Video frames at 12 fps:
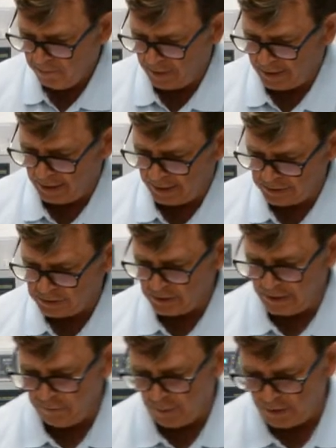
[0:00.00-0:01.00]

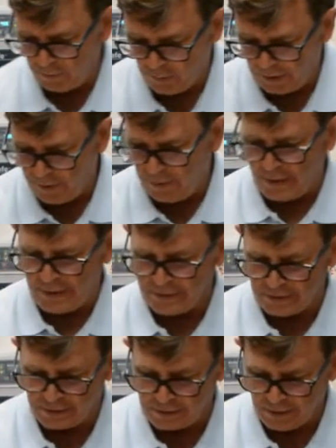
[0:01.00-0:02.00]
because whether it
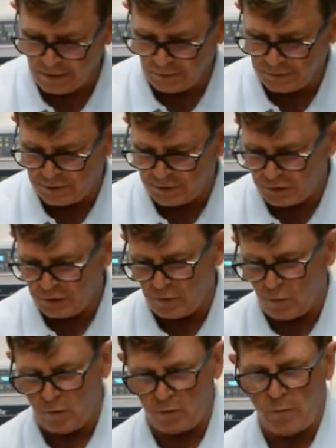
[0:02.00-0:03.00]
is a single
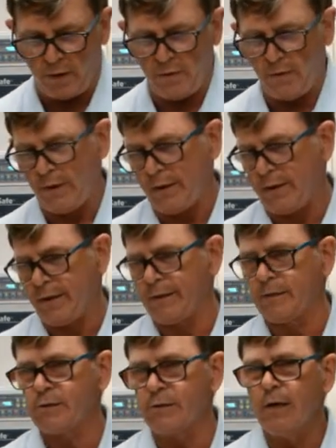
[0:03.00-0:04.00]
digit or whether it
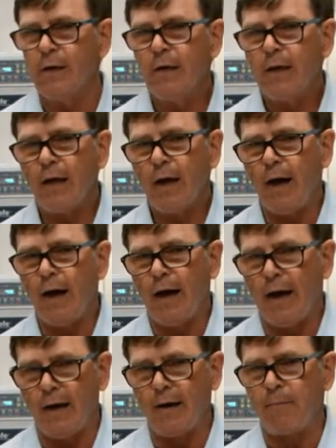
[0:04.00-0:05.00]
is
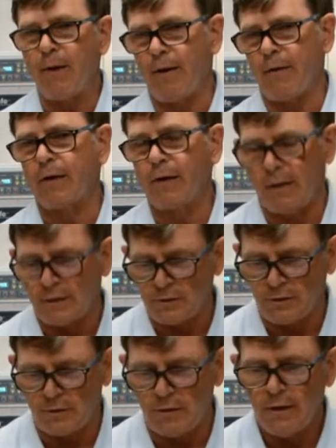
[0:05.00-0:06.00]
an apparent
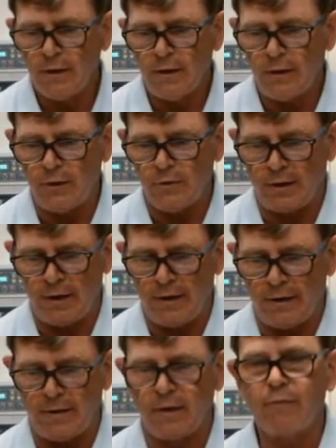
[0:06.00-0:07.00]
cluster, you can
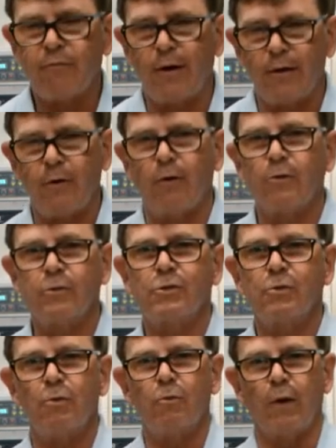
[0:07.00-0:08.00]
identify
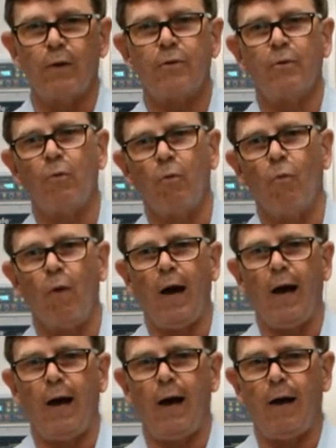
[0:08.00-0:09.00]
those with
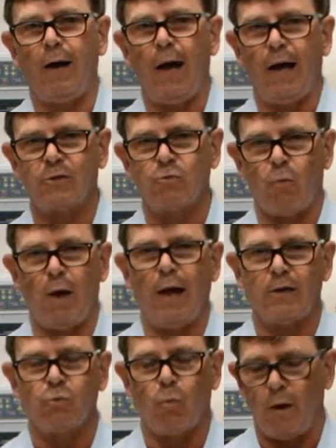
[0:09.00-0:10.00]

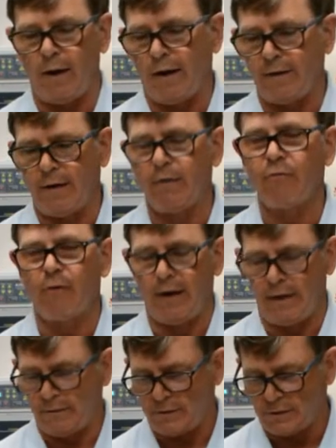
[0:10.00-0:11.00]
as one
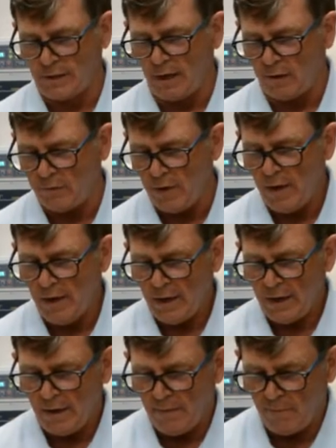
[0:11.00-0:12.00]
identifier itself.
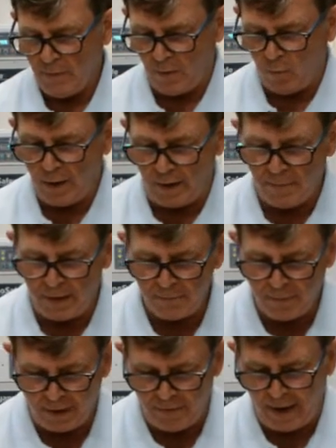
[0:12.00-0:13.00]
And what I
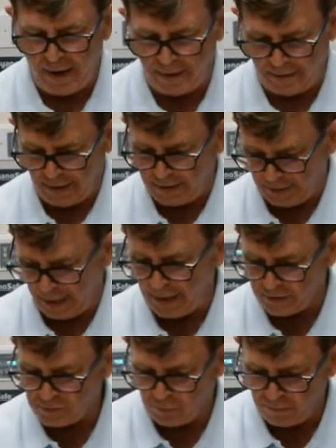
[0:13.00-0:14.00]
mean by that,
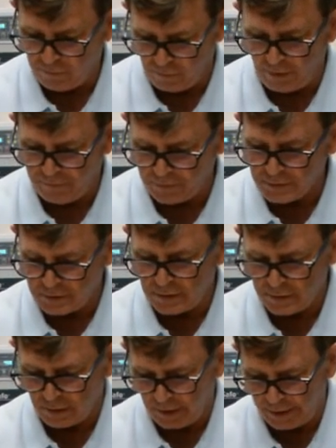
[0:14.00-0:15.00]
as we've referenced
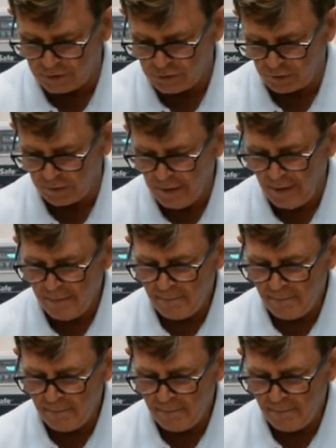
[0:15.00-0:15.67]
in the lecture,